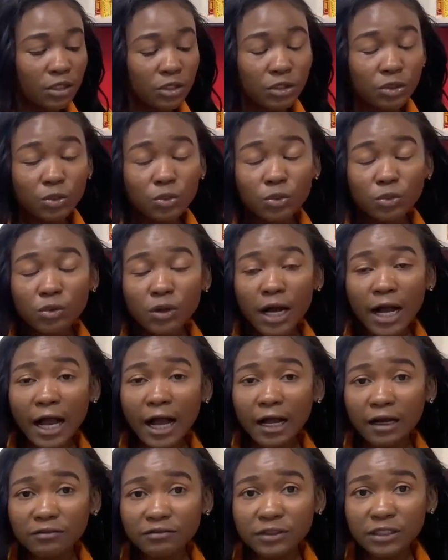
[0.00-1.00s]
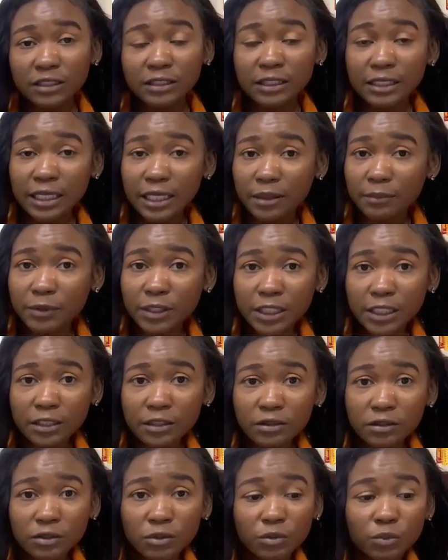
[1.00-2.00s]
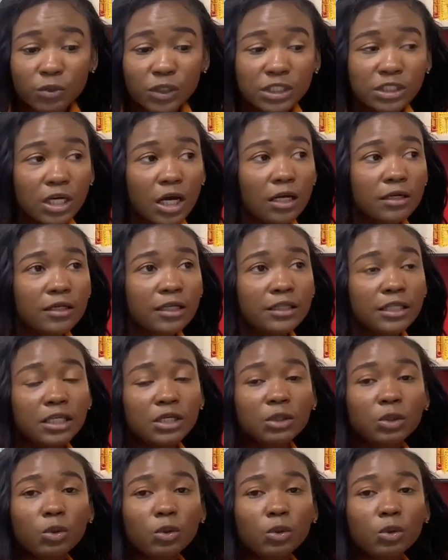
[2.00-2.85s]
You have labeling, which under the